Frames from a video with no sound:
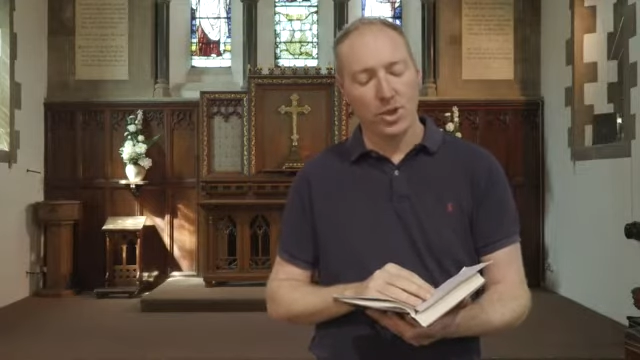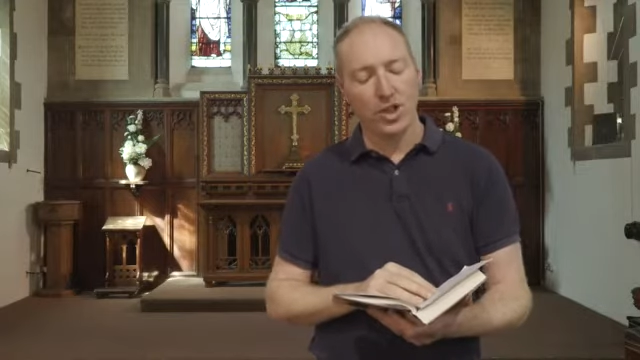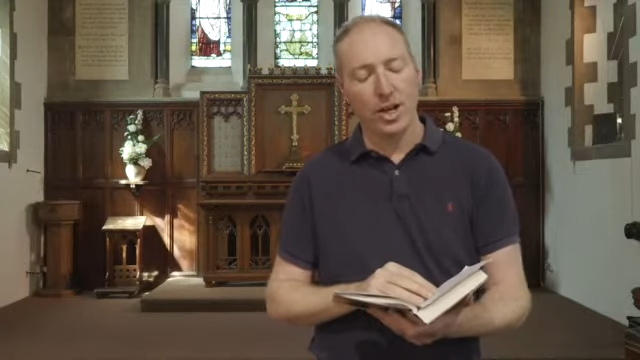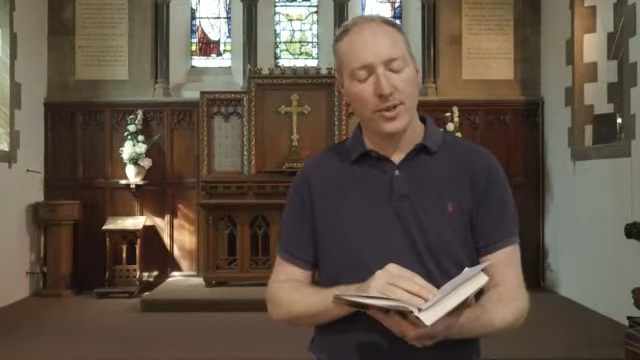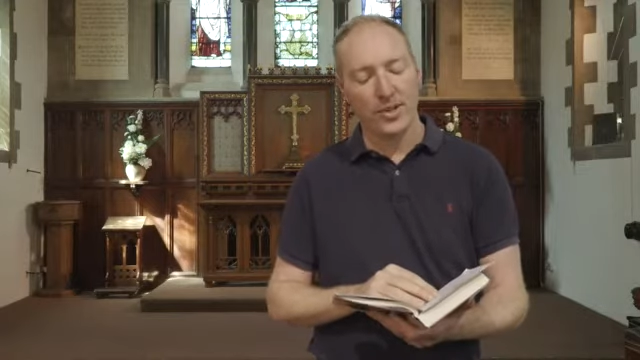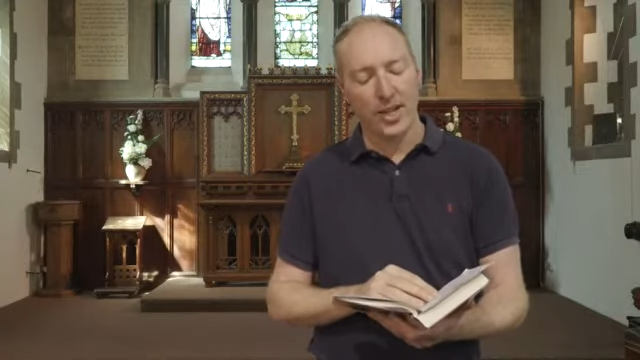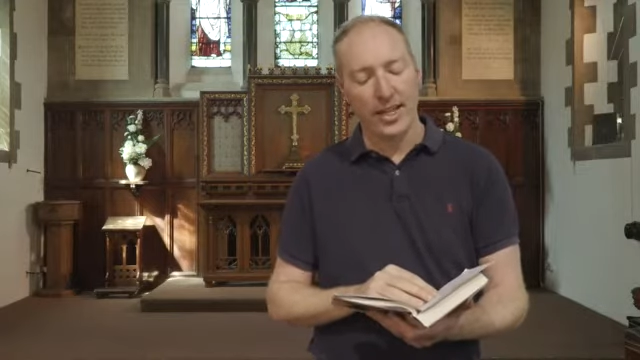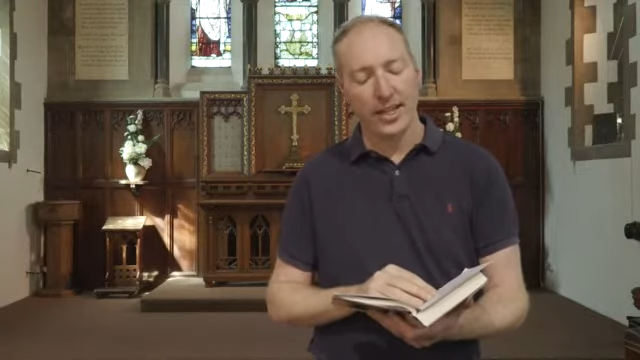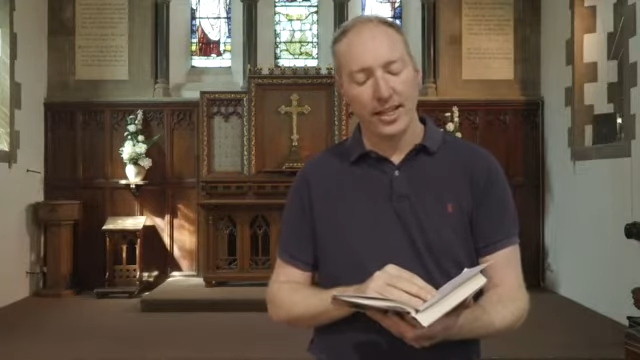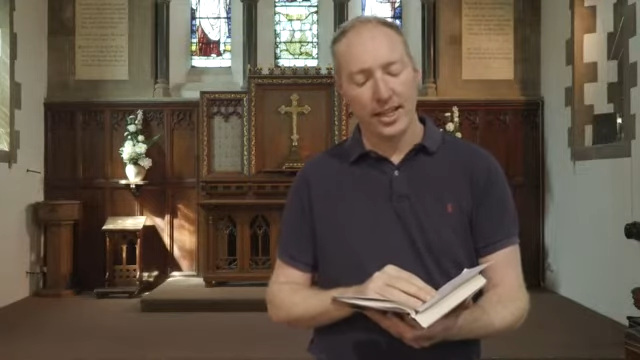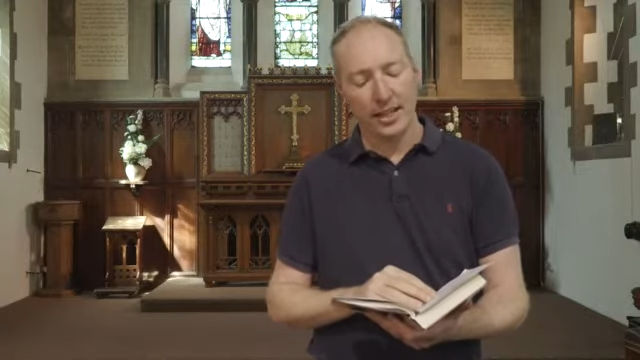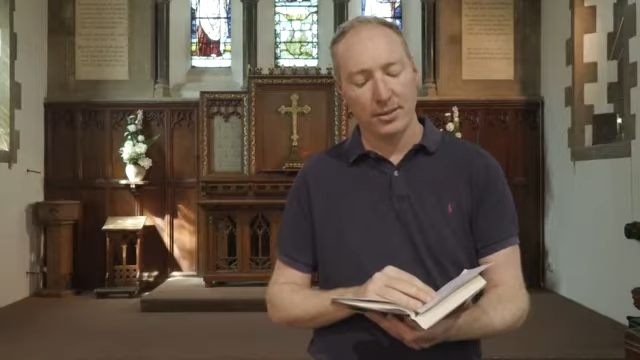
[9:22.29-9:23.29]
shall we say the
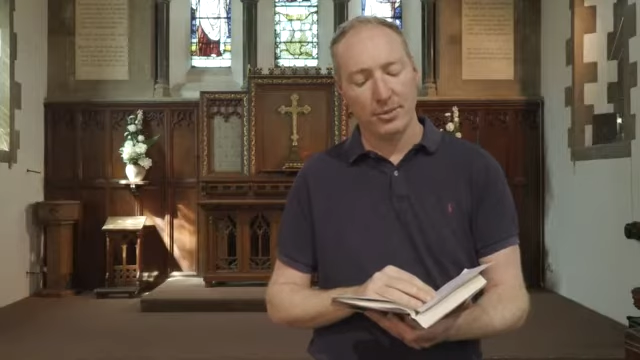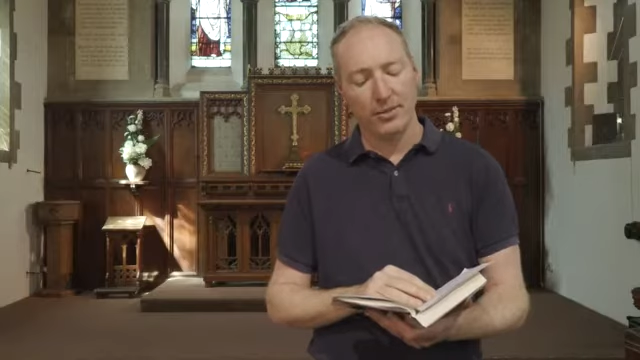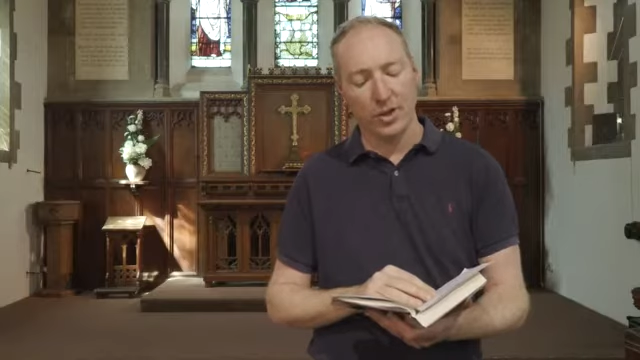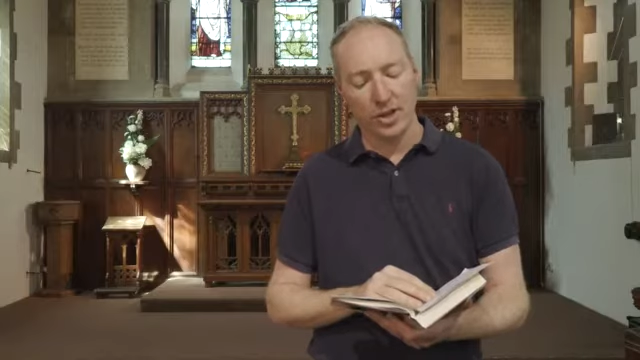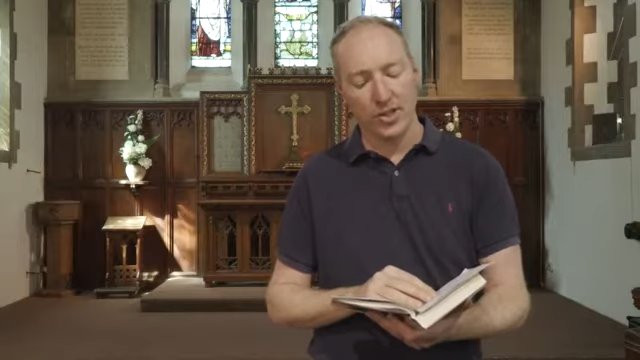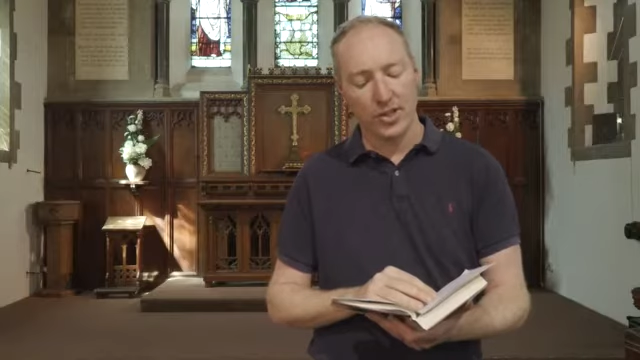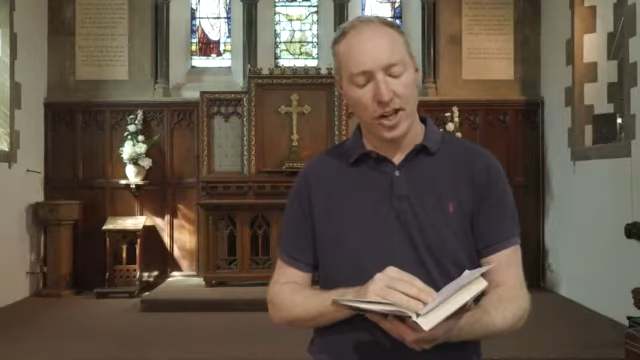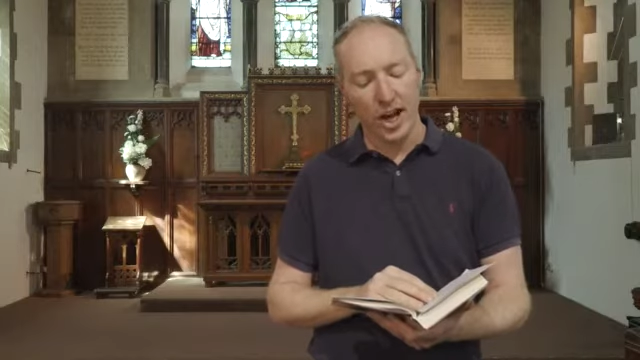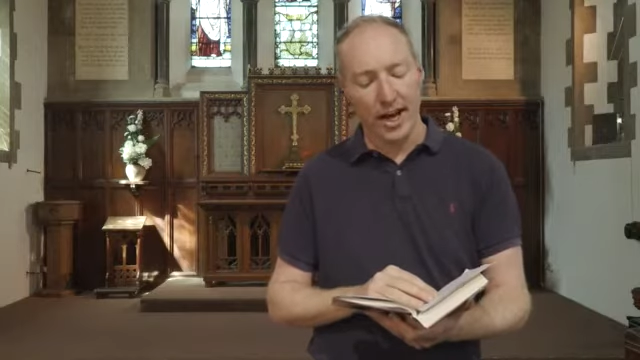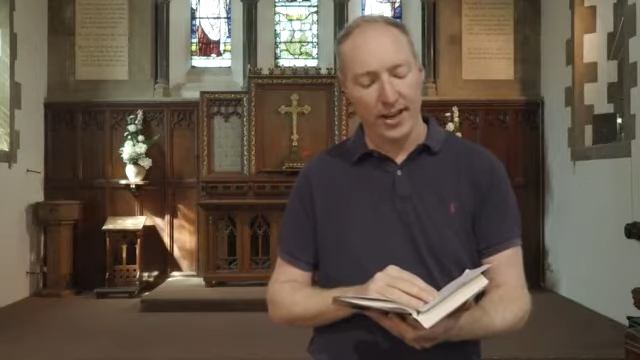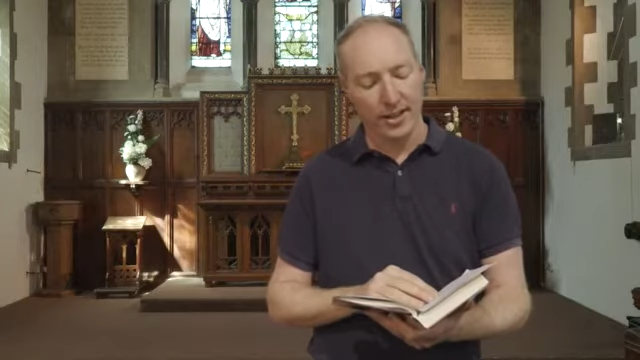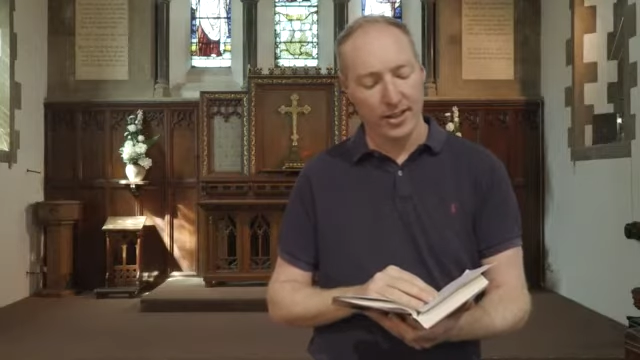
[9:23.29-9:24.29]
kingdom of God is
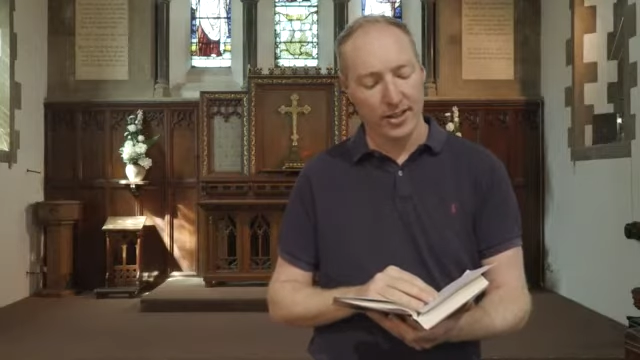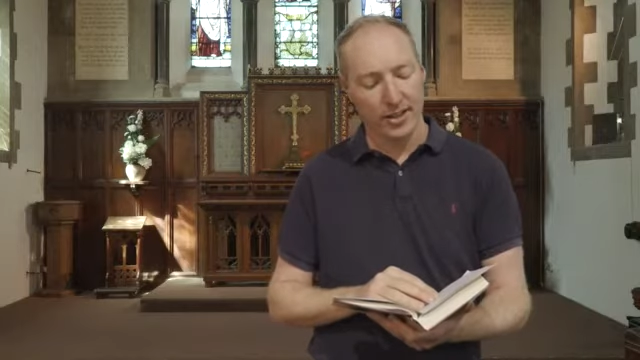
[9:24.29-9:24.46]
like?